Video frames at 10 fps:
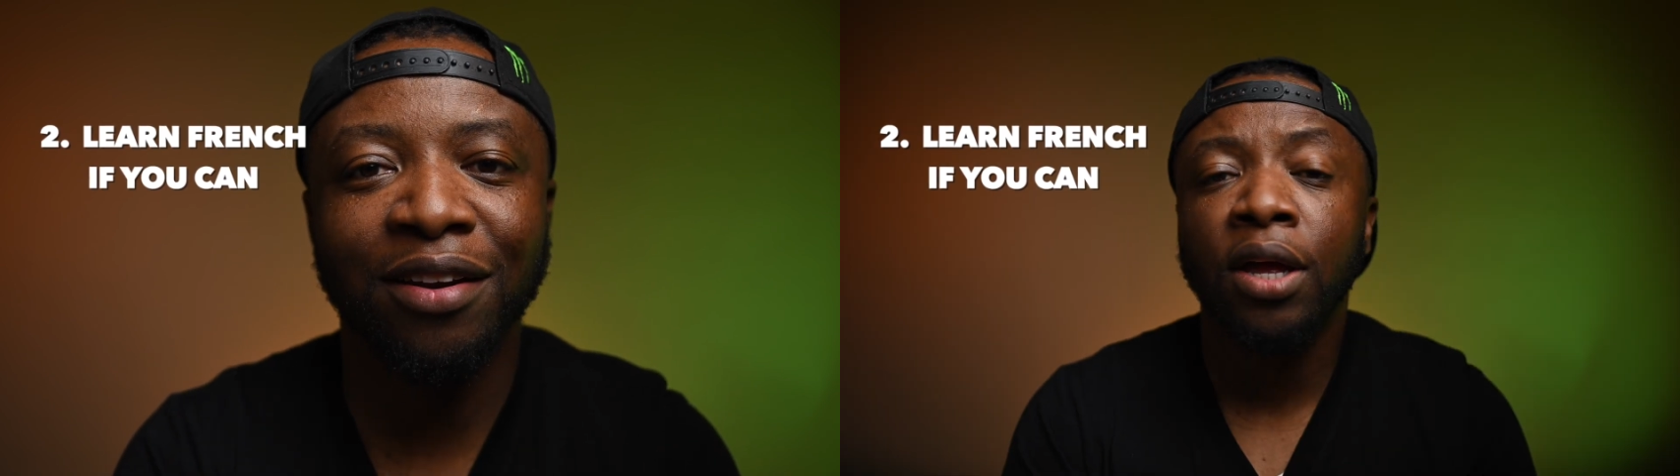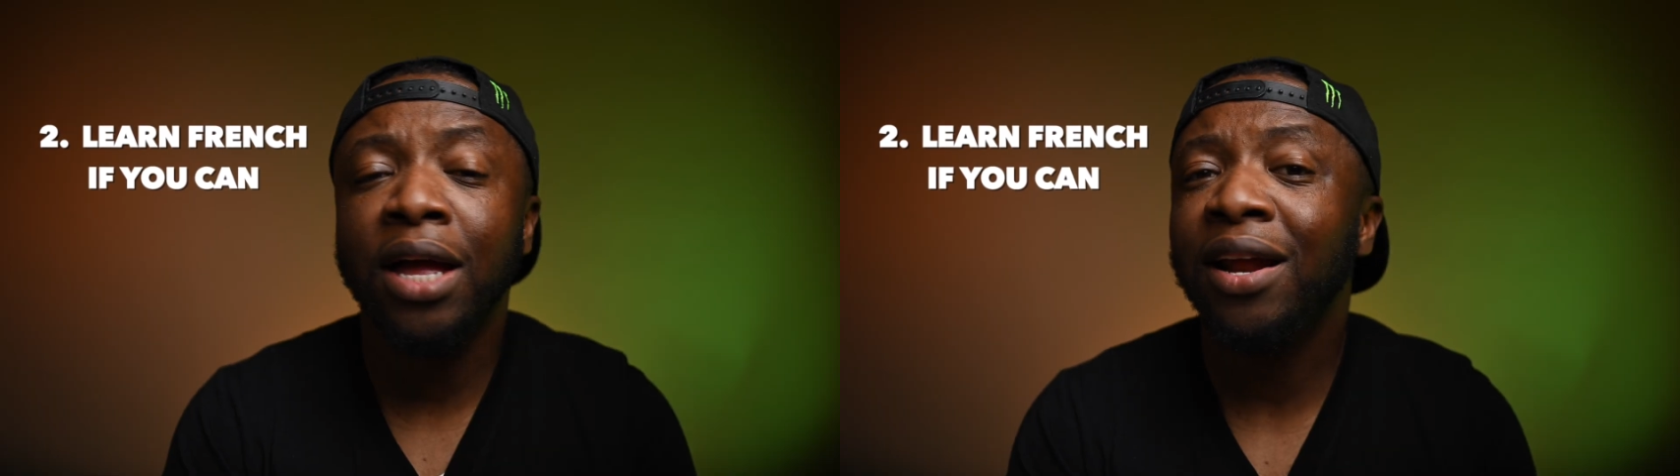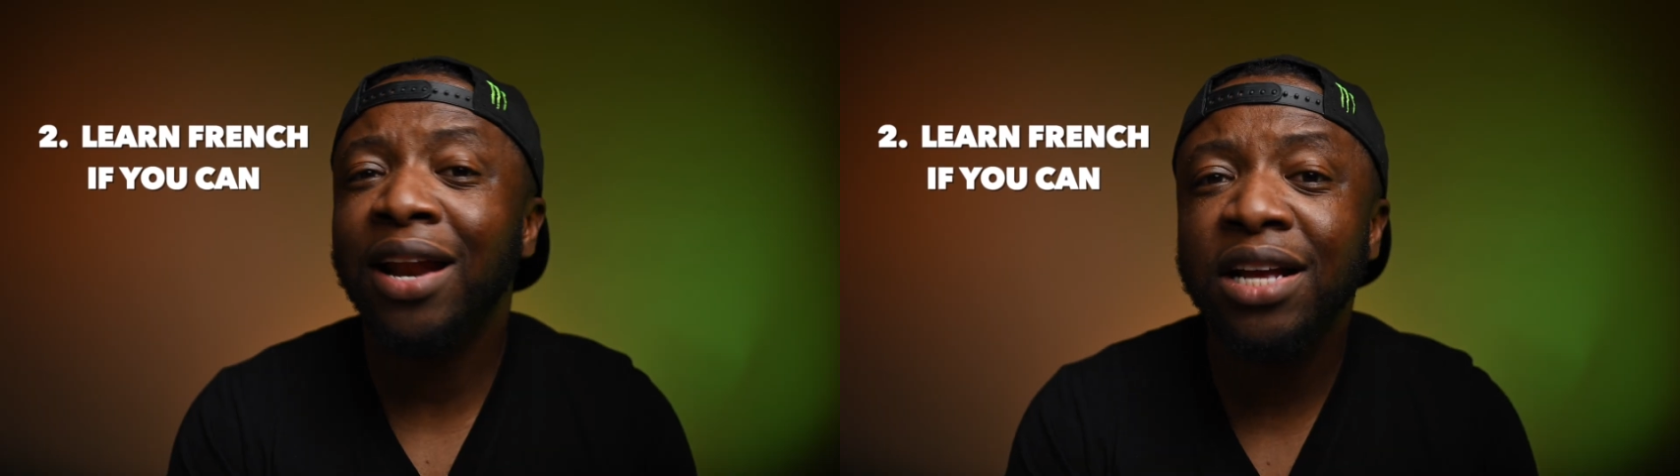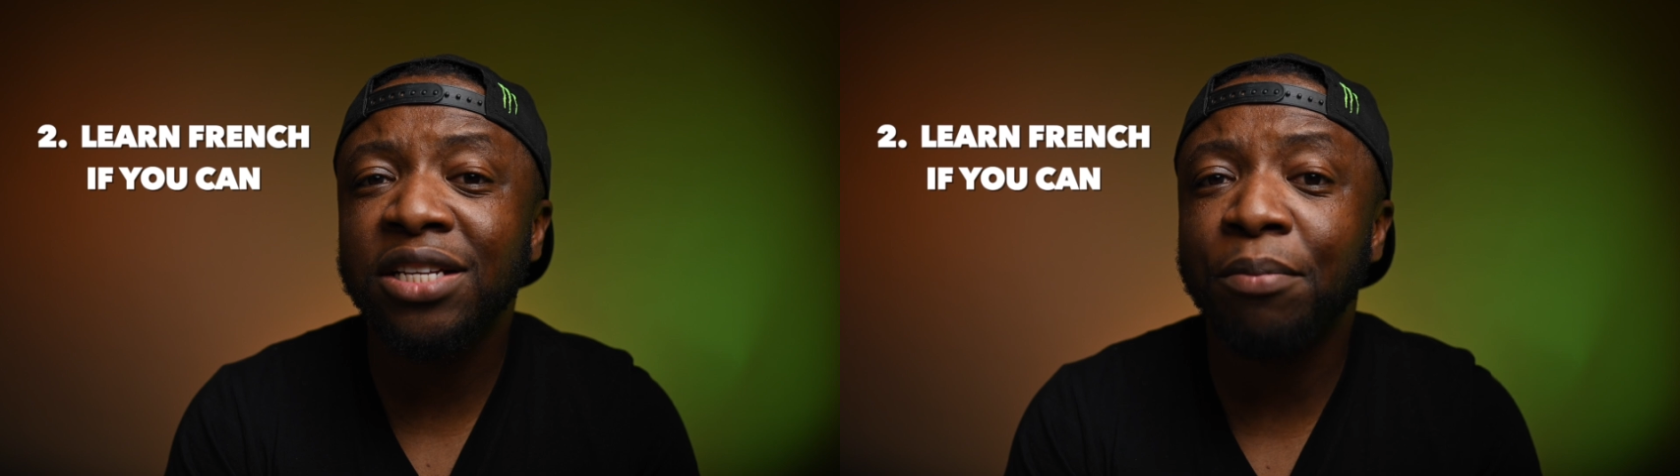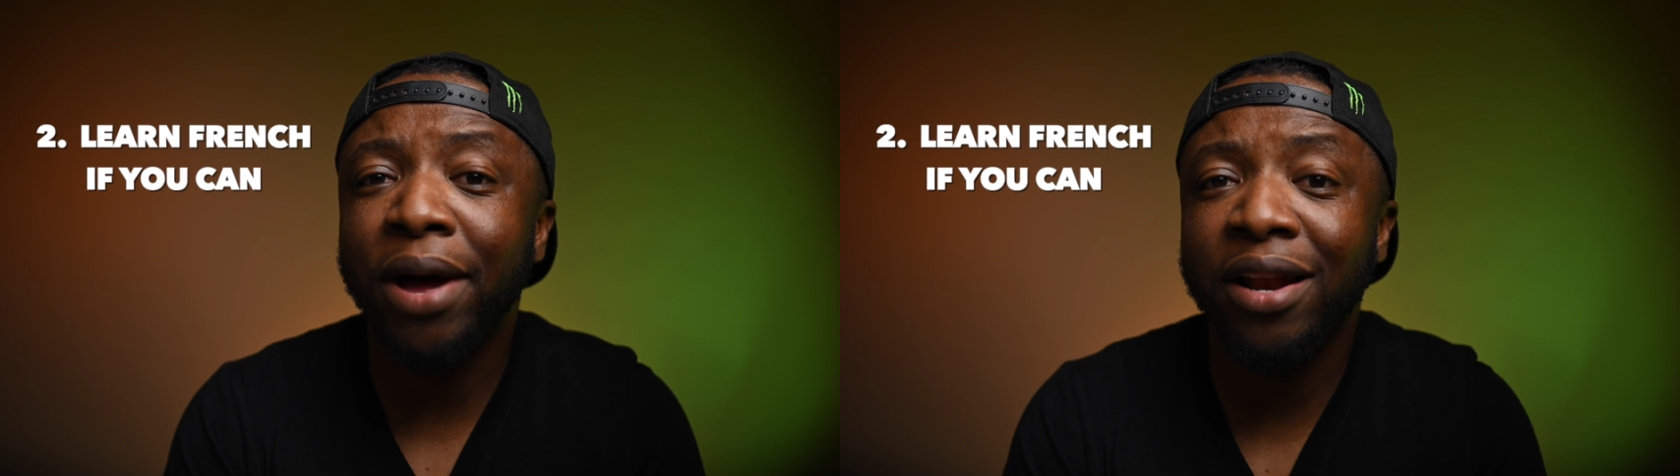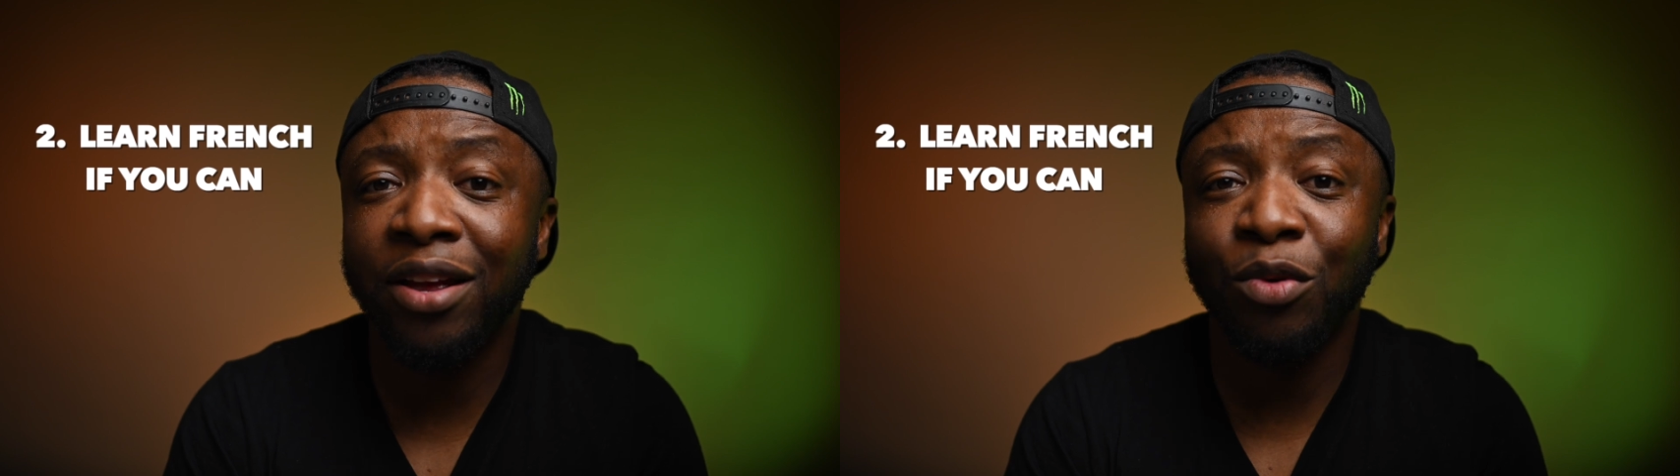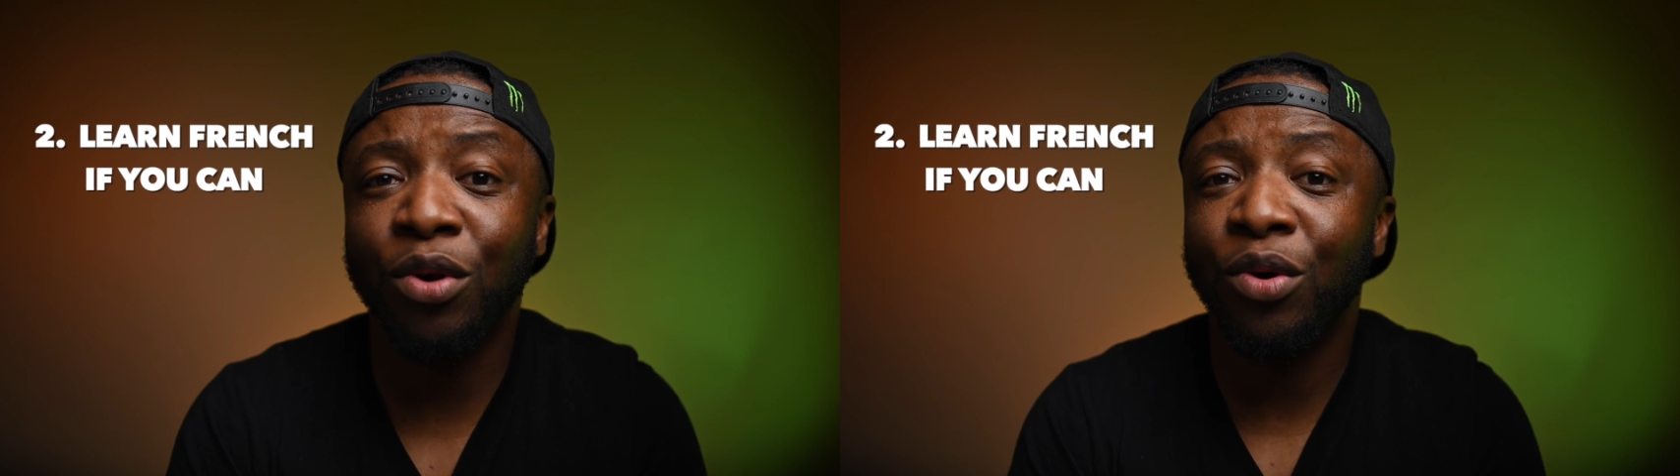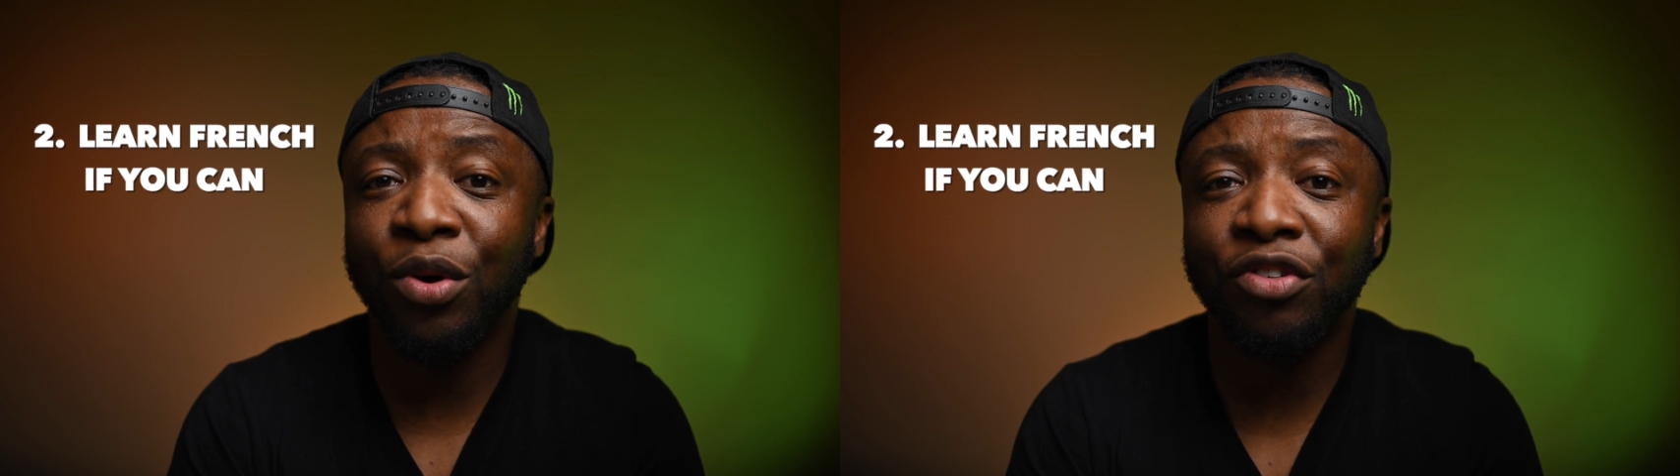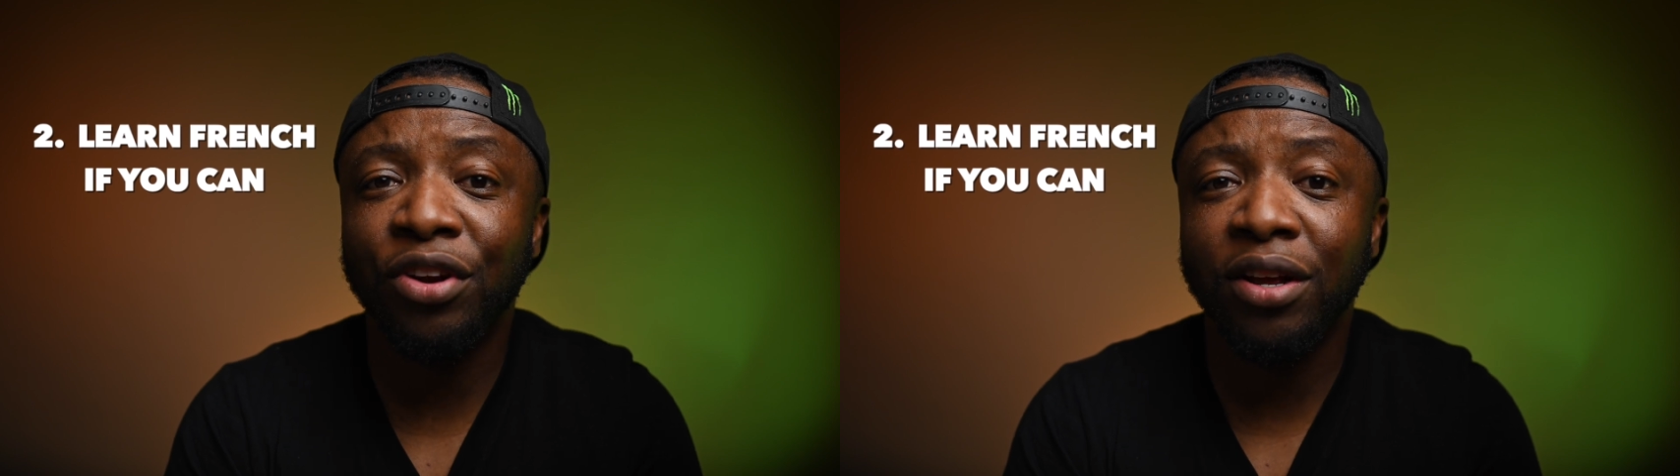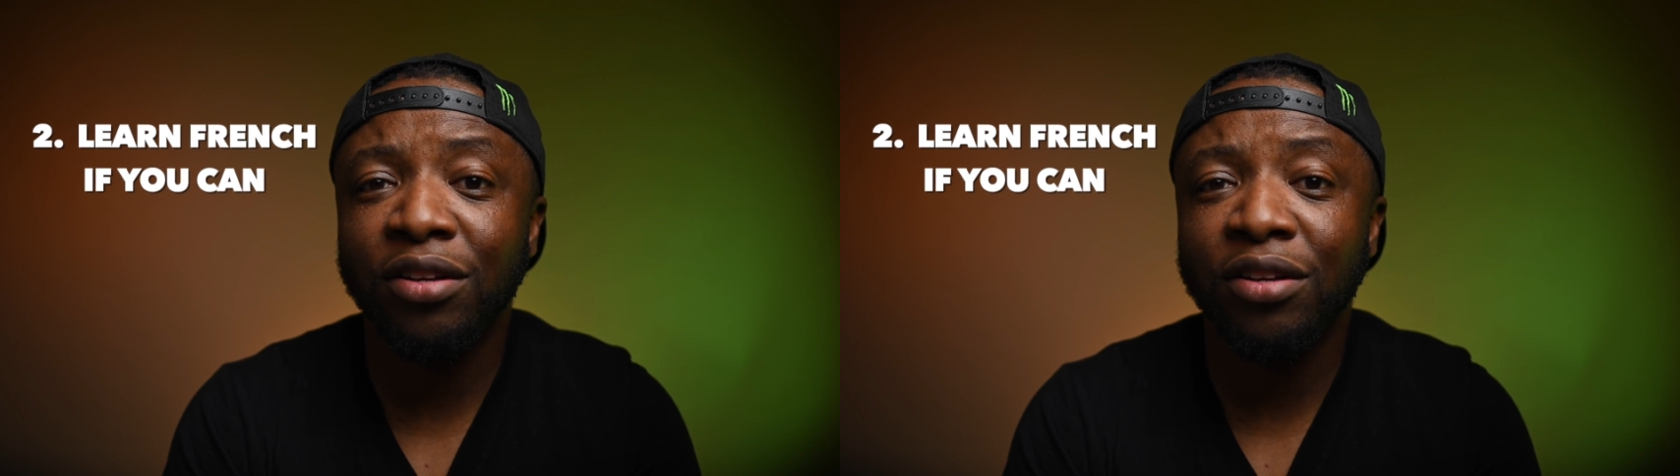Canada is a bilingual country,